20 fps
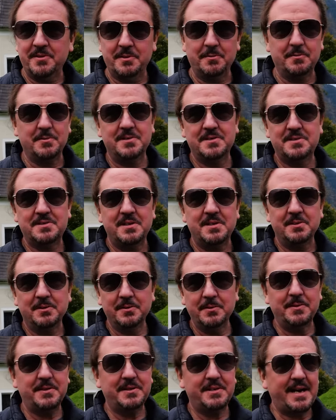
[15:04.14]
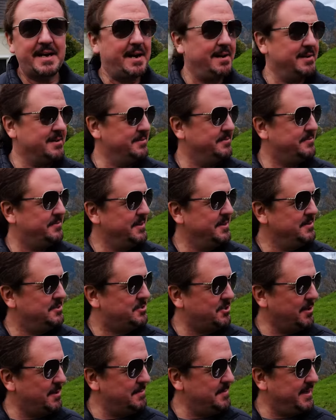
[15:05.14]
that was looted out of
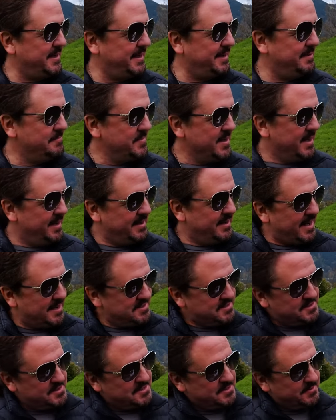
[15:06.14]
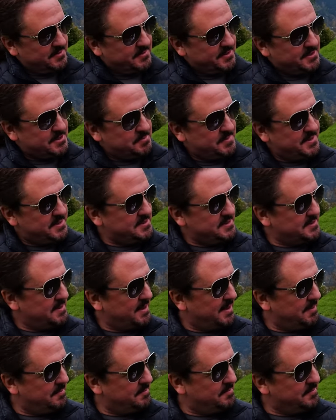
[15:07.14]
Germany, and has the silversmith's
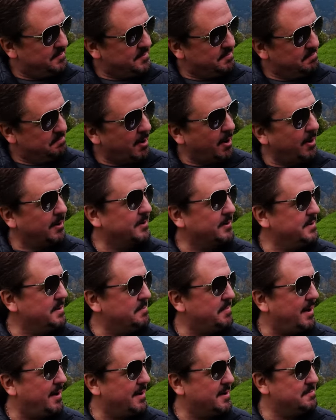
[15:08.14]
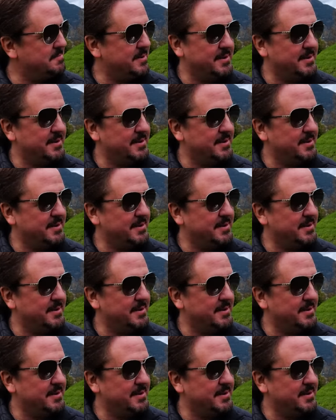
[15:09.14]
mark on the bottom.